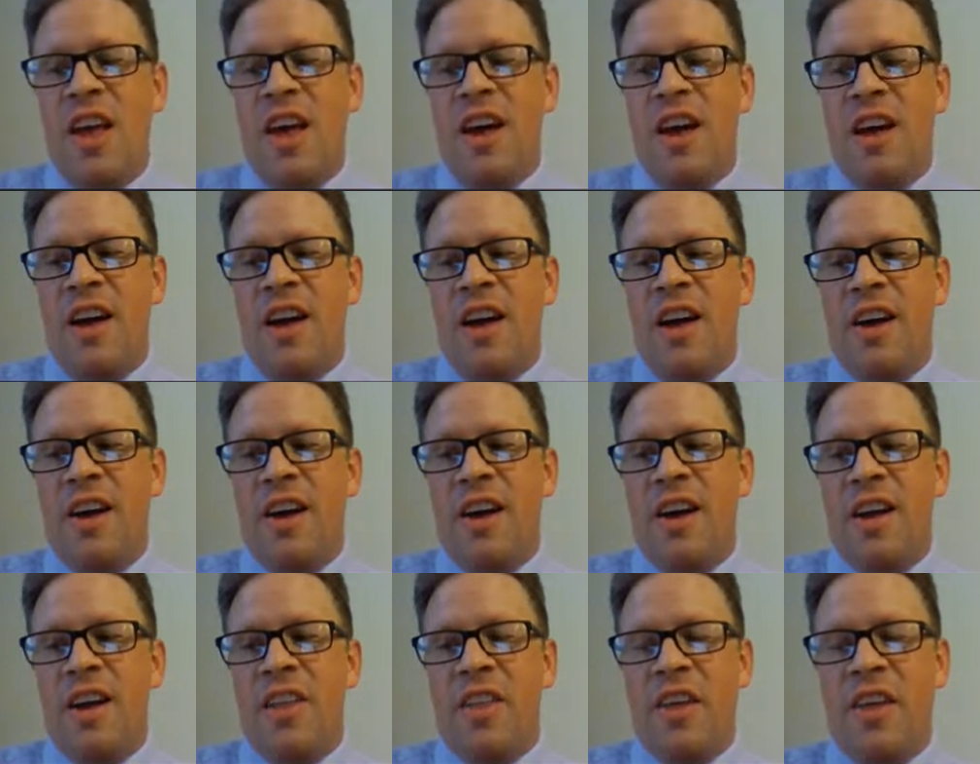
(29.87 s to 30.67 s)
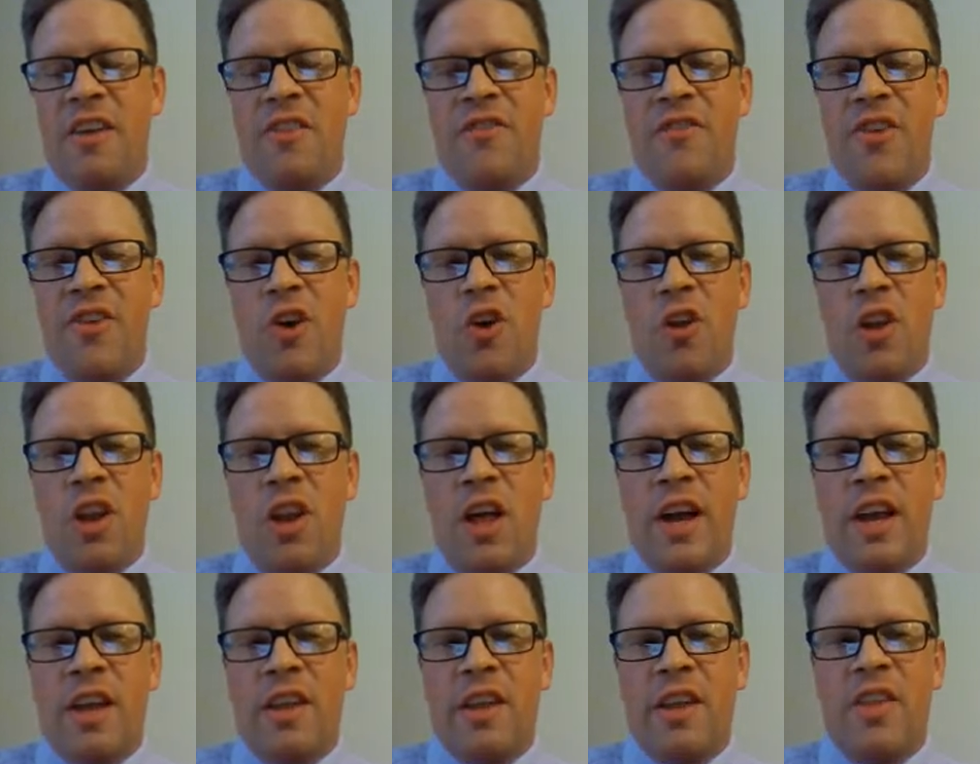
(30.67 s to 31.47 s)
They felt
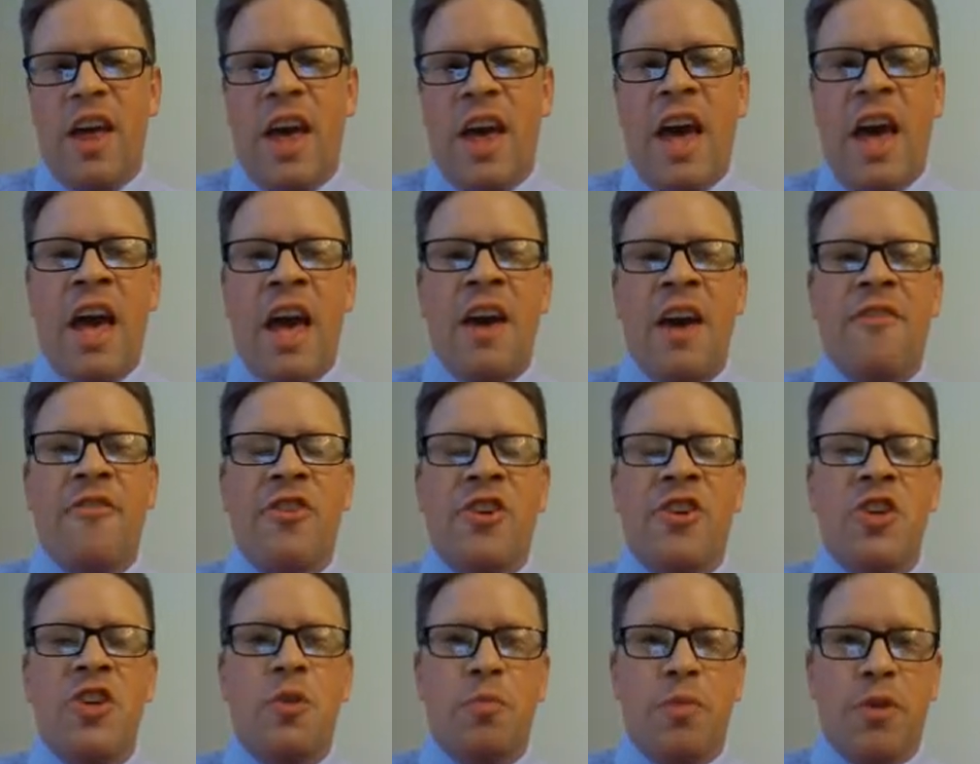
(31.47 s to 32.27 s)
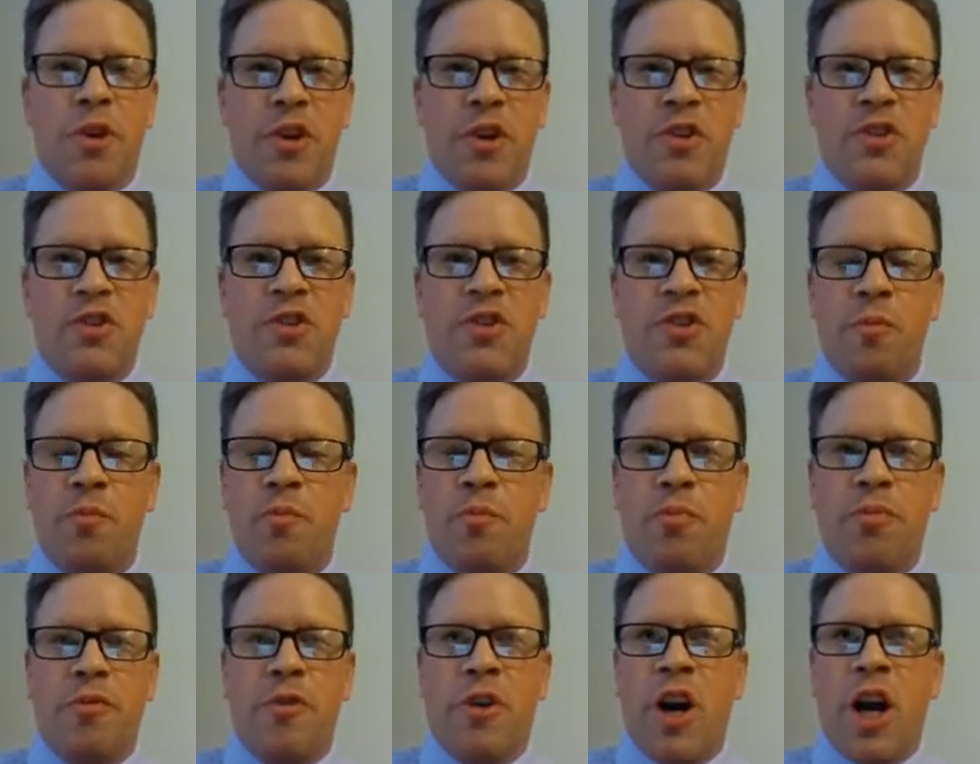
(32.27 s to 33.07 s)
like the average person
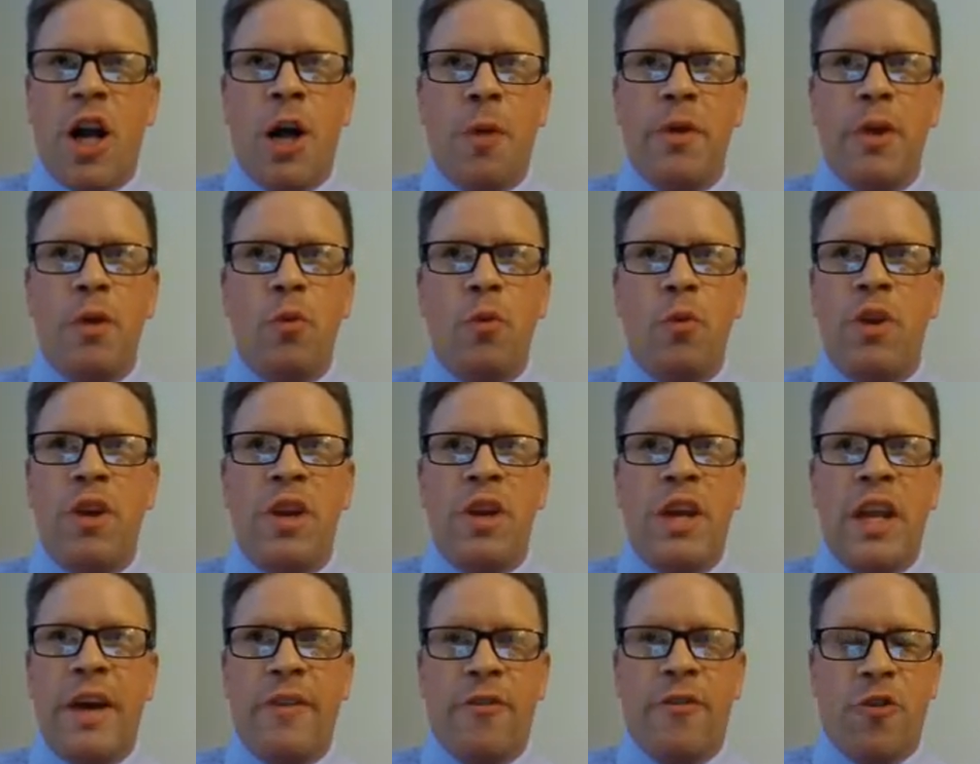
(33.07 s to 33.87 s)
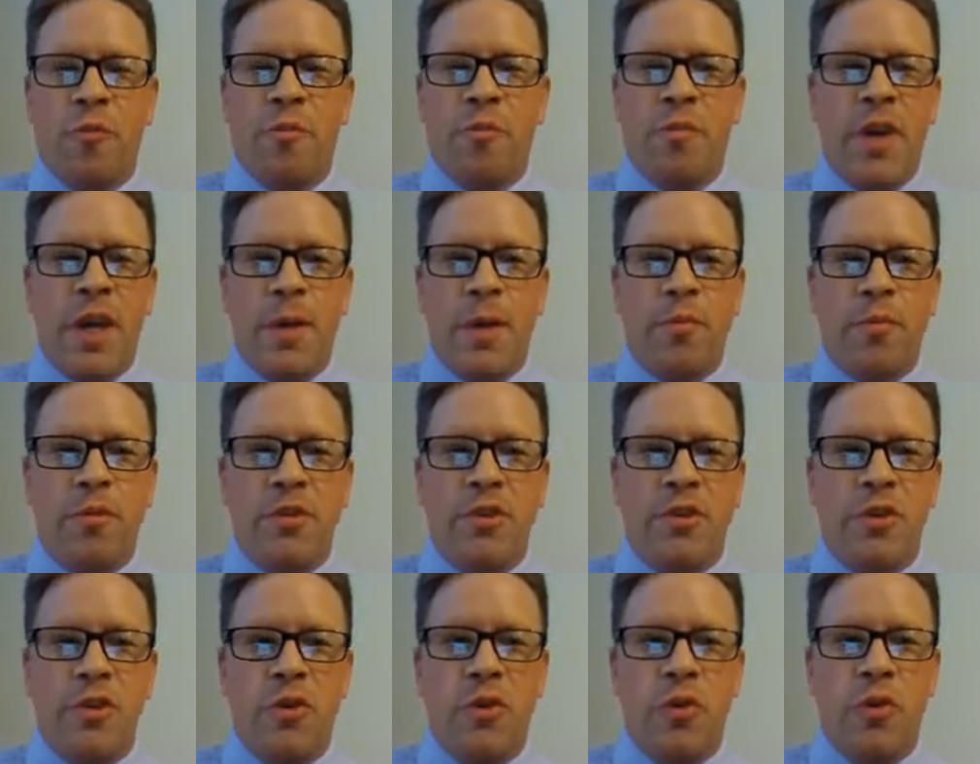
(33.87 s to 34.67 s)
probably would never be able
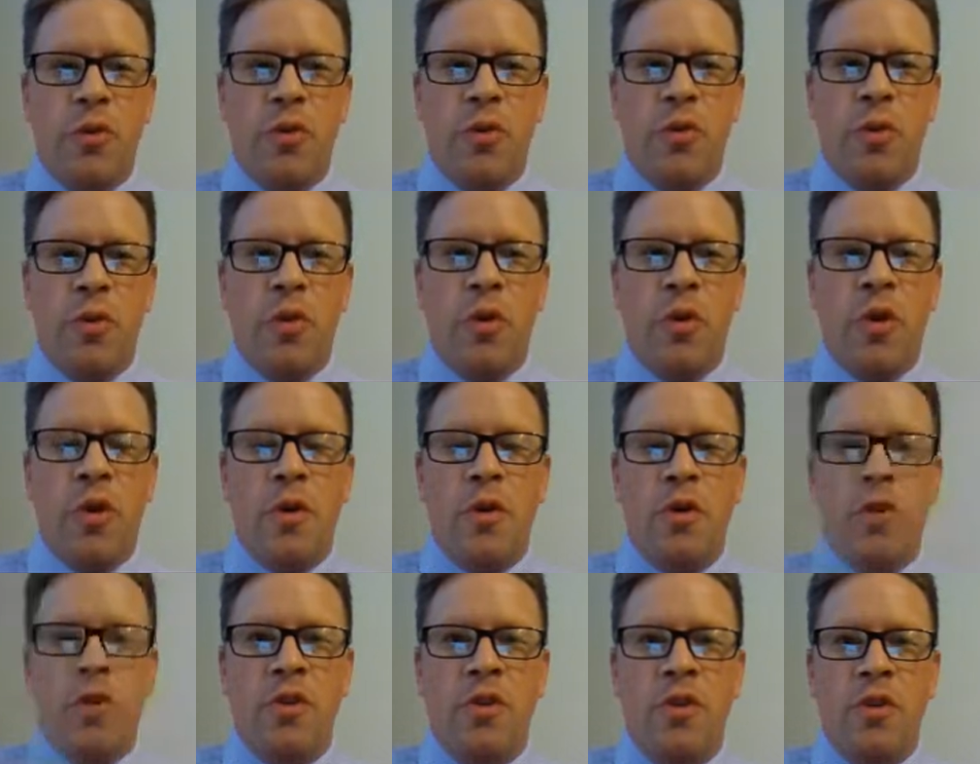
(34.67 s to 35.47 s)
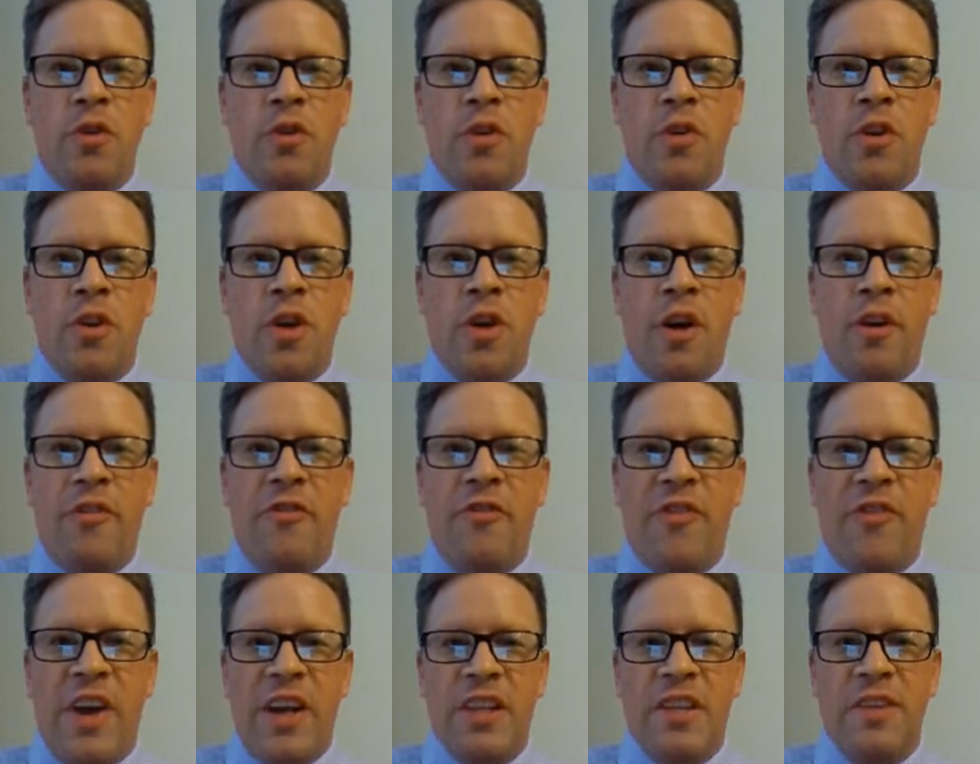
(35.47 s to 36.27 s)
to
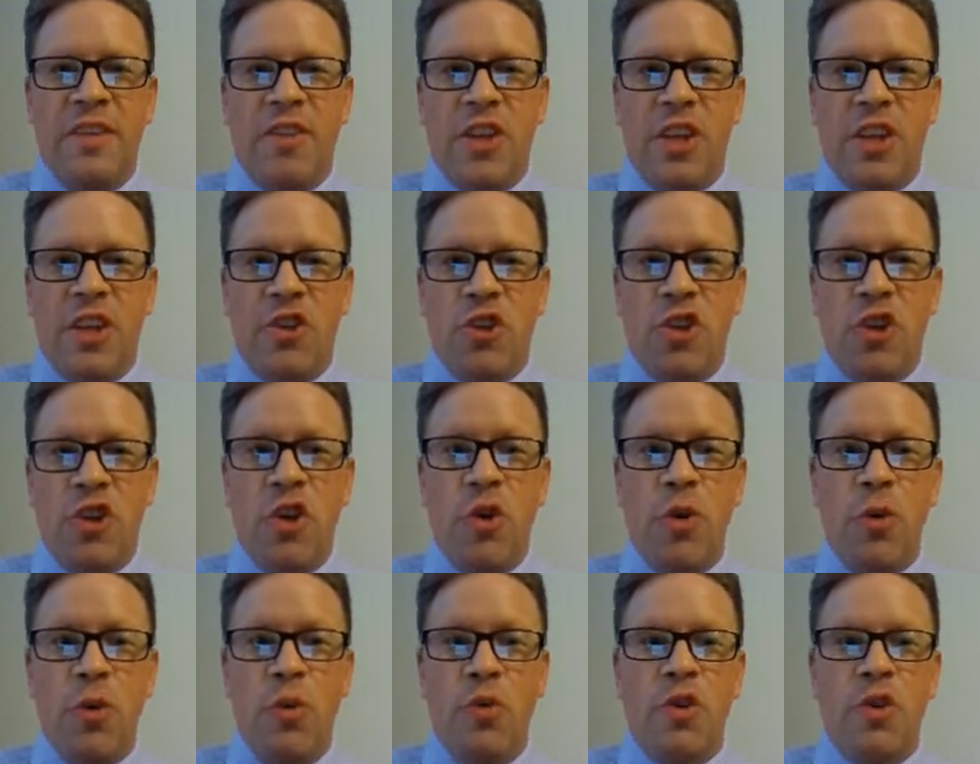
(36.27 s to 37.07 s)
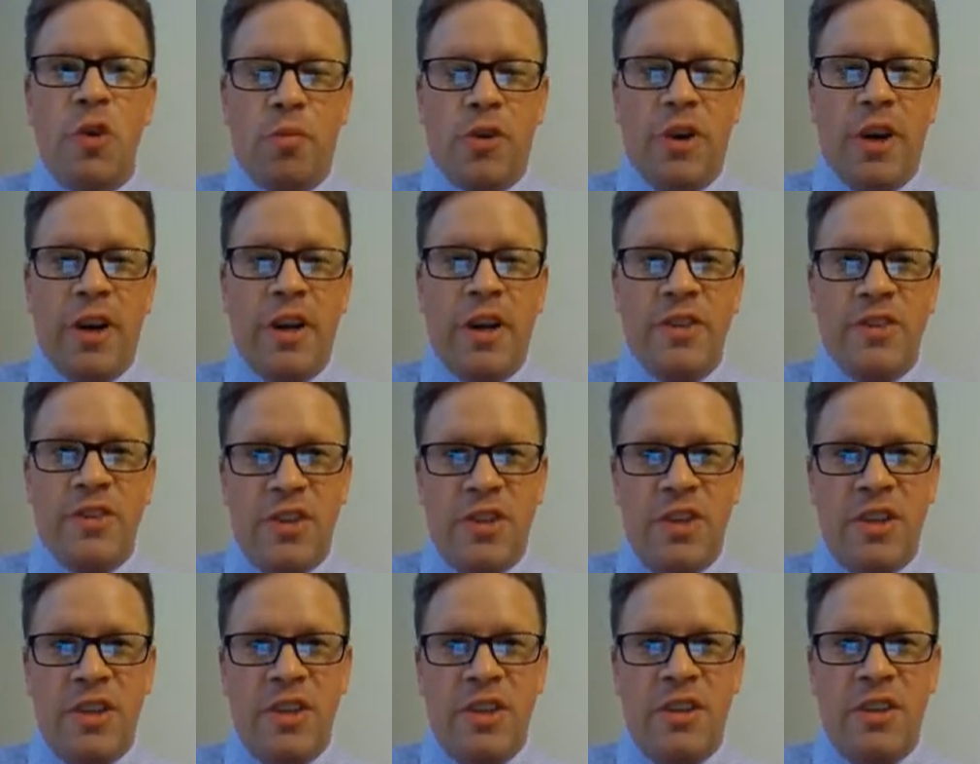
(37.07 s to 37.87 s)
effectively choose a
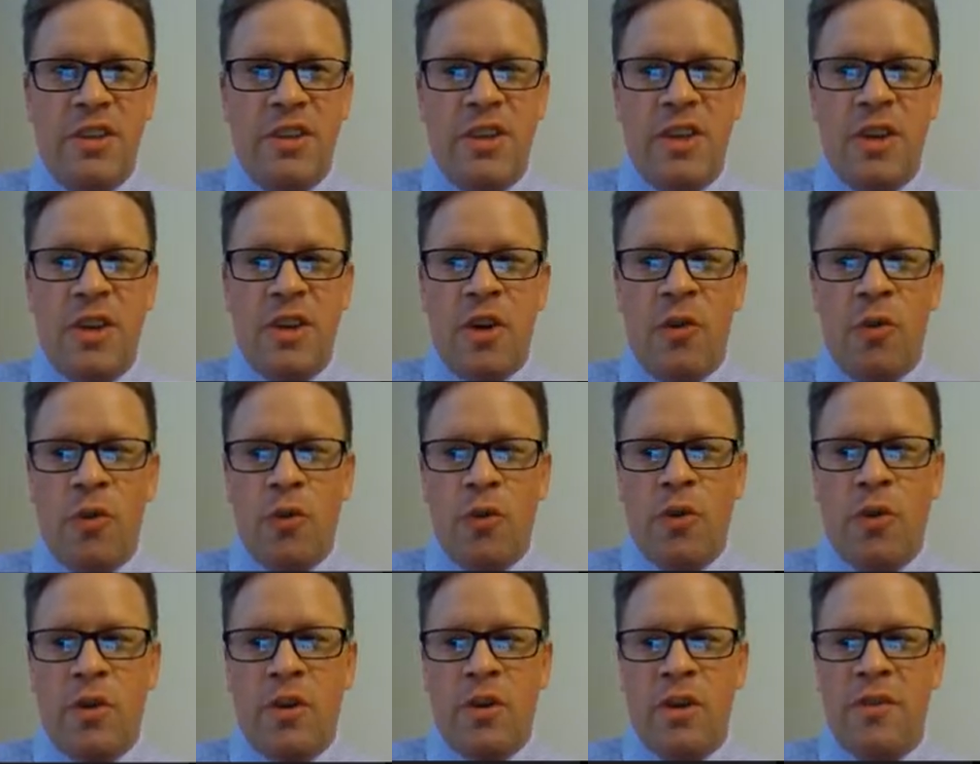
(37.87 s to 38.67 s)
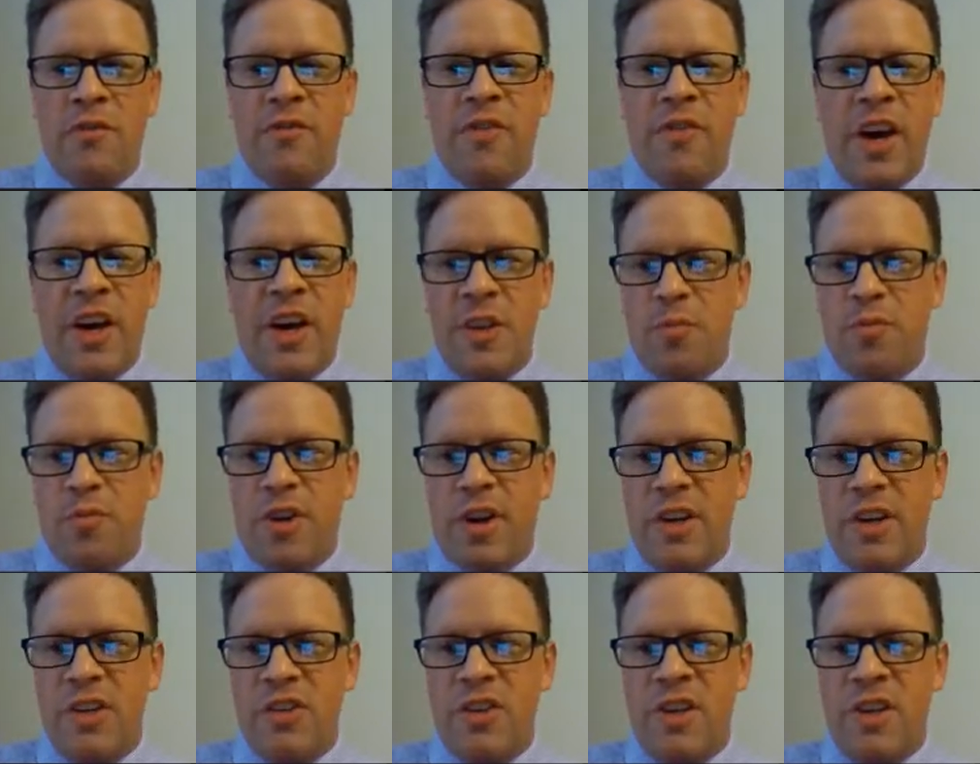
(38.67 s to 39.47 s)
president or a vice
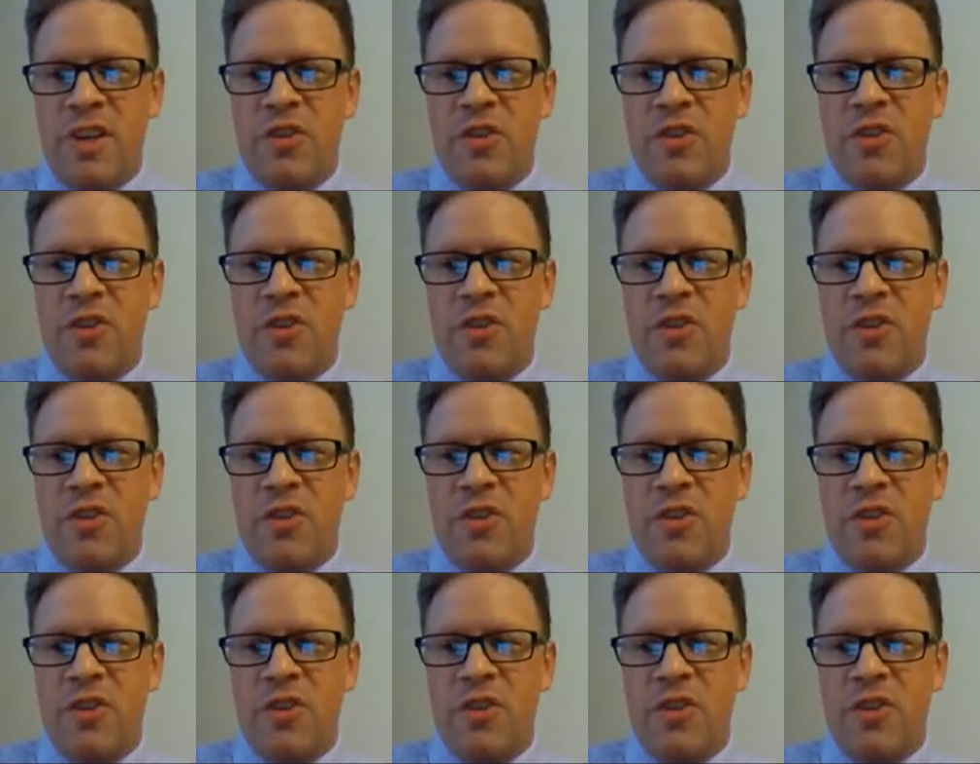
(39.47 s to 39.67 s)
president.